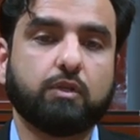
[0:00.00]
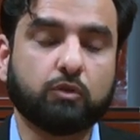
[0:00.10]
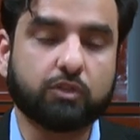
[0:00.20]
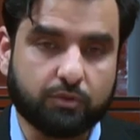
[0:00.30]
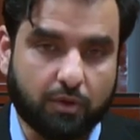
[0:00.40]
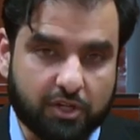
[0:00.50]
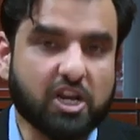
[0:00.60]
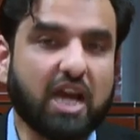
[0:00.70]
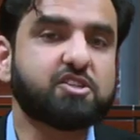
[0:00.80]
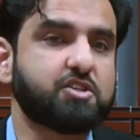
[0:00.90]

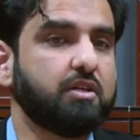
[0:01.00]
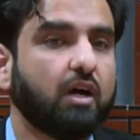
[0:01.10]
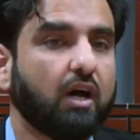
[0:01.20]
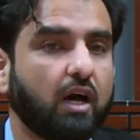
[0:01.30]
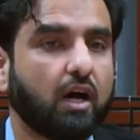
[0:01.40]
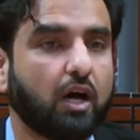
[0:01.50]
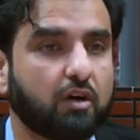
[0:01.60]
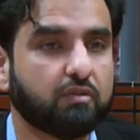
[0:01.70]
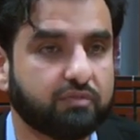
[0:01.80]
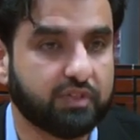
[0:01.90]
rejection
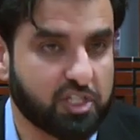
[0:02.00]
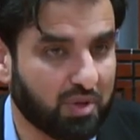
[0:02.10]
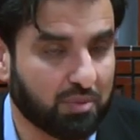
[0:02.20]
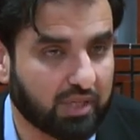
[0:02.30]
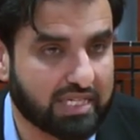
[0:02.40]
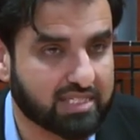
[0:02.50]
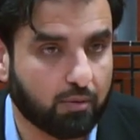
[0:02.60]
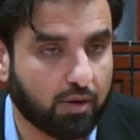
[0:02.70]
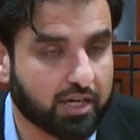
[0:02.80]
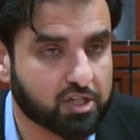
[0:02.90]
of these people as
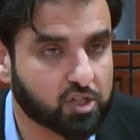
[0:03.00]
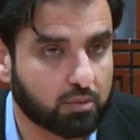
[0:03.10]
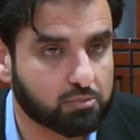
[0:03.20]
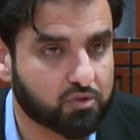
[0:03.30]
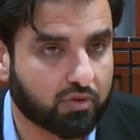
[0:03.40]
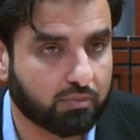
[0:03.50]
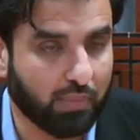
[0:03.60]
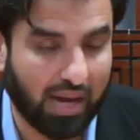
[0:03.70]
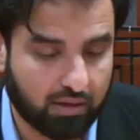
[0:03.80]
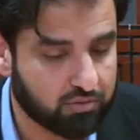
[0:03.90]
Khawarij comes
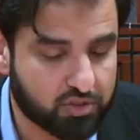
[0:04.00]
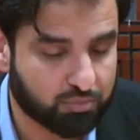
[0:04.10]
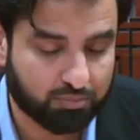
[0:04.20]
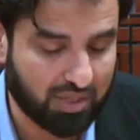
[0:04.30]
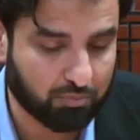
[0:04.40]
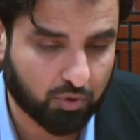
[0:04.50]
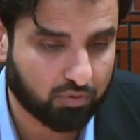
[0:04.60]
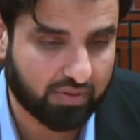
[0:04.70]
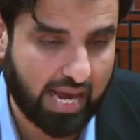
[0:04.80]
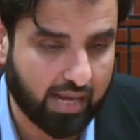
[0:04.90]
from mouths,
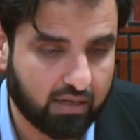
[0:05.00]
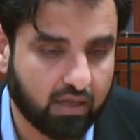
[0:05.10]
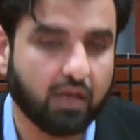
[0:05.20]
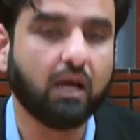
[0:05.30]
people that